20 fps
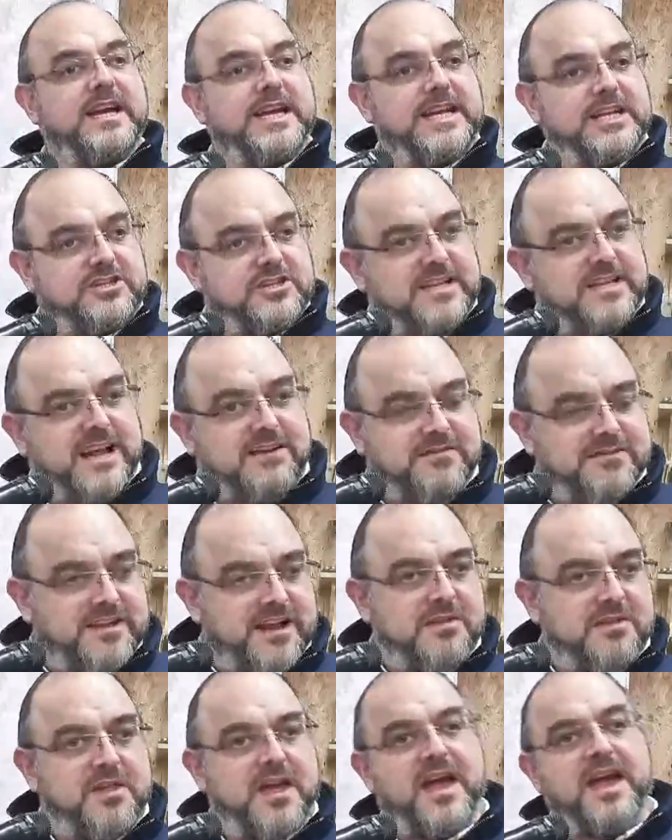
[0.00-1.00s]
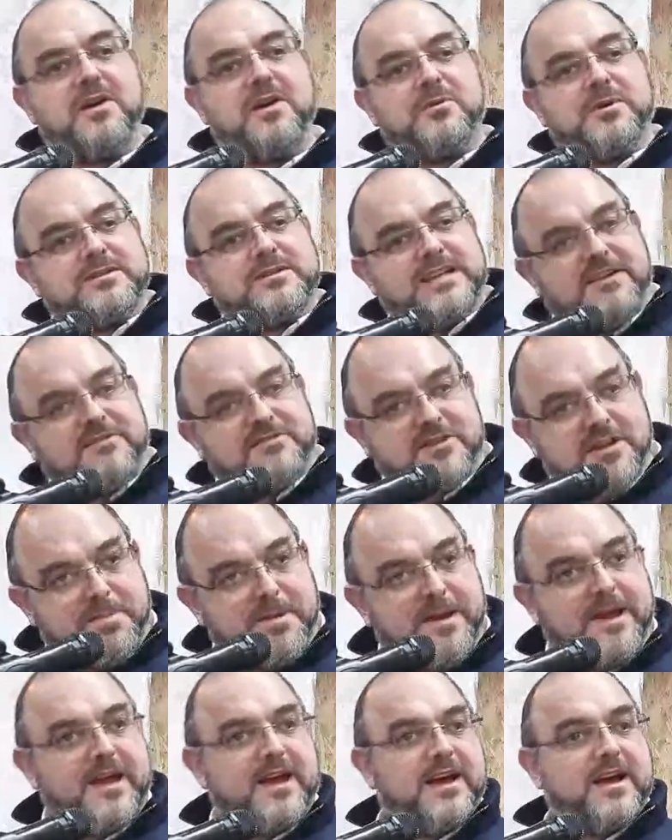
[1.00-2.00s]
he should daven down there, we'll daven
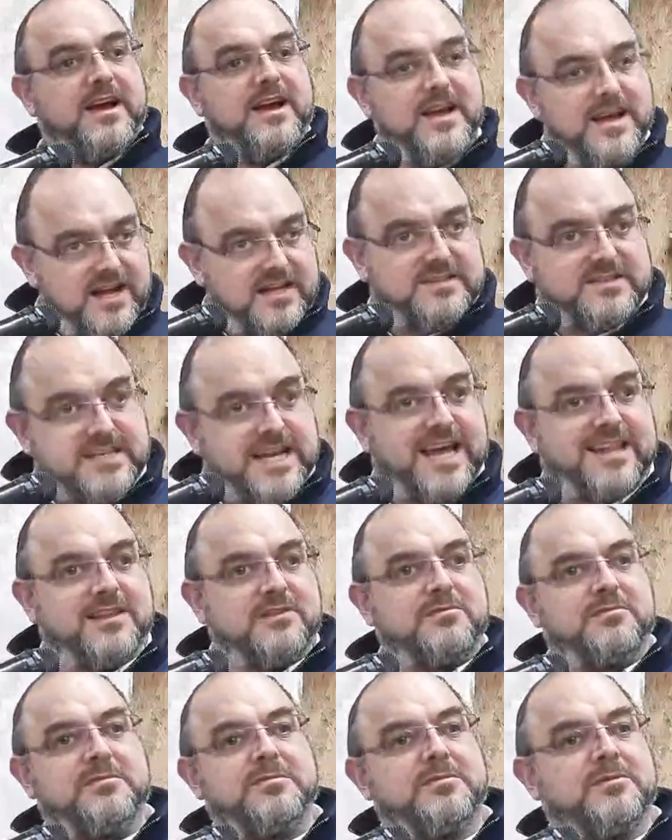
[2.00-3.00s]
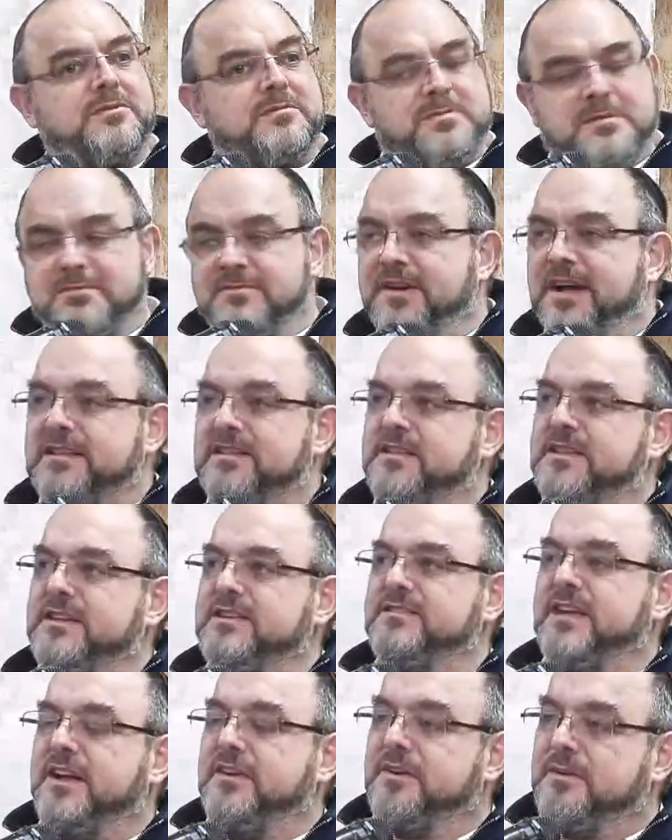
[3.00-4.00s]
up here, and together we'll be Mavach the
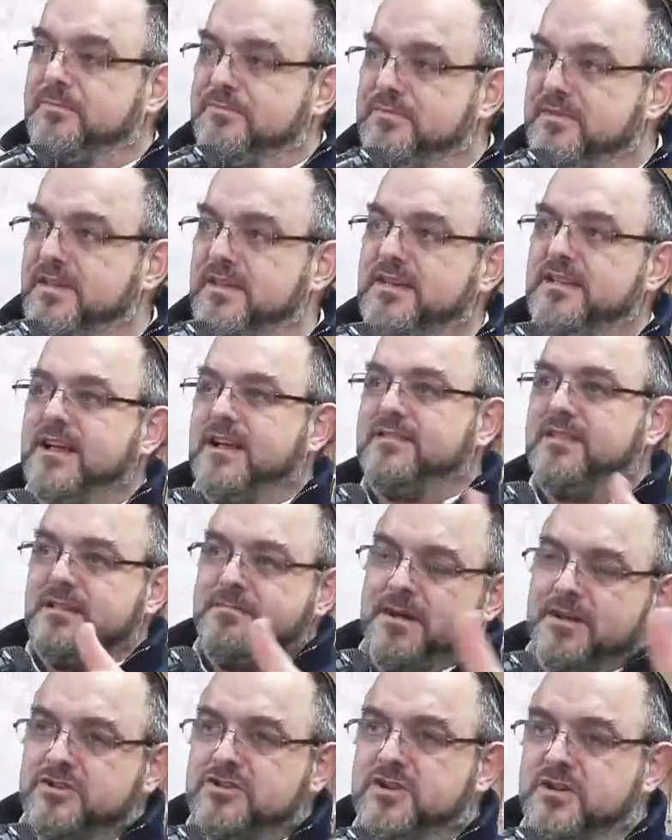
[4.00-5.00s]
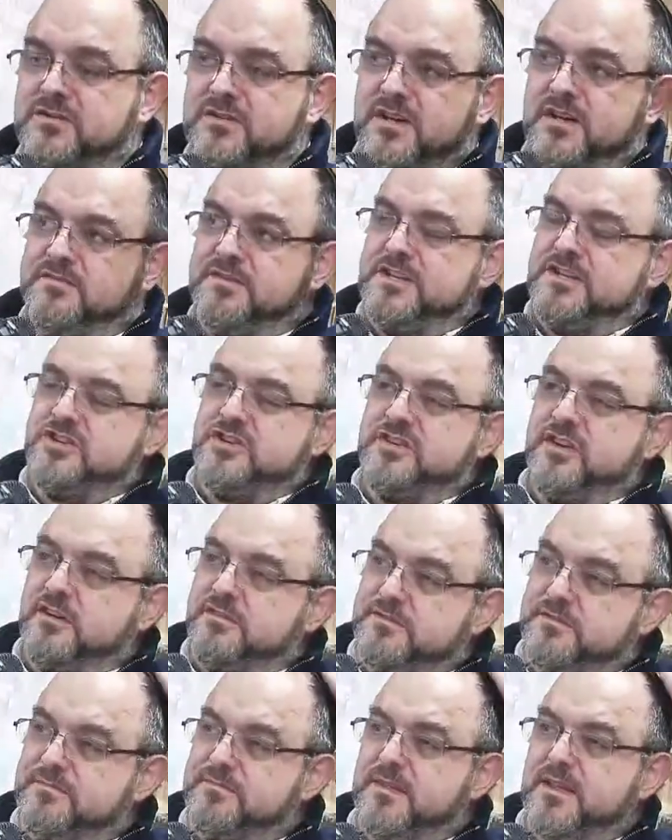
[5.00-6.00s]
Gezerah. That's how the Medrash finishes off.